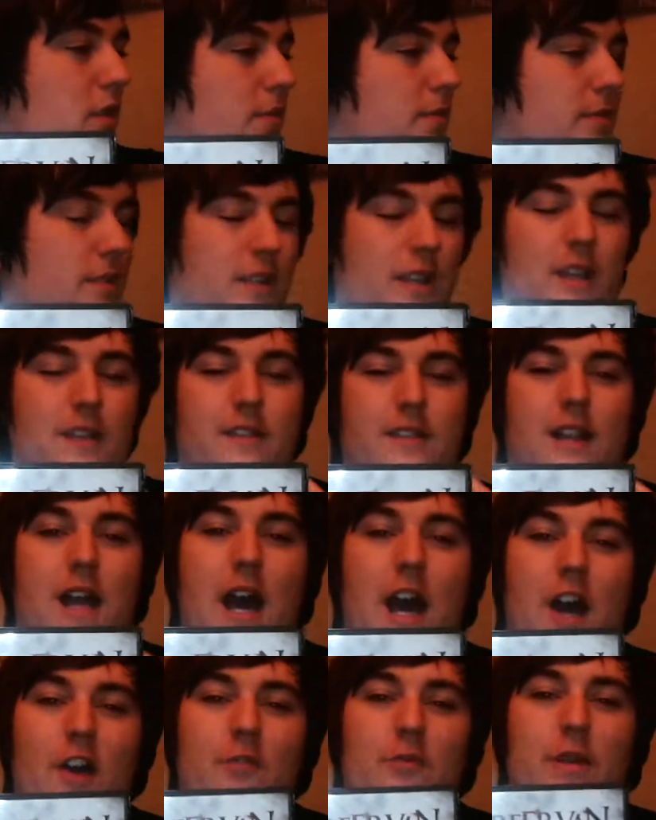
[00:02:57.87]
sliced in
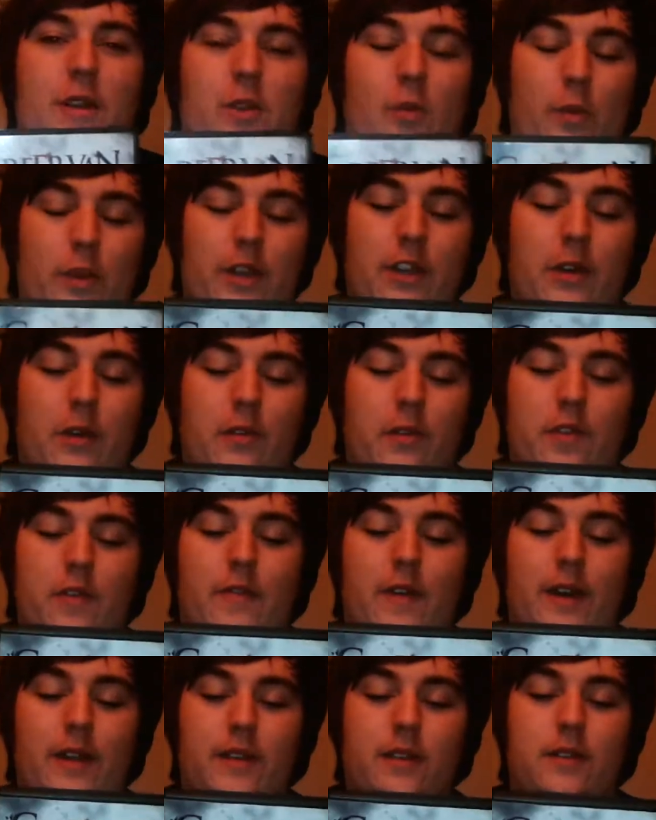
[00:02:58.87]
half by the window of the
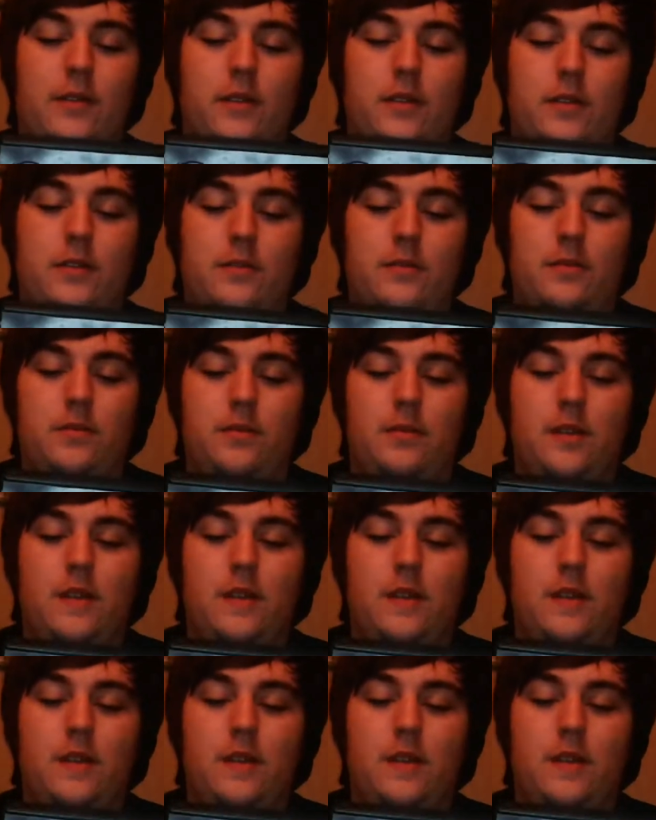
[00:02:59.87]
van,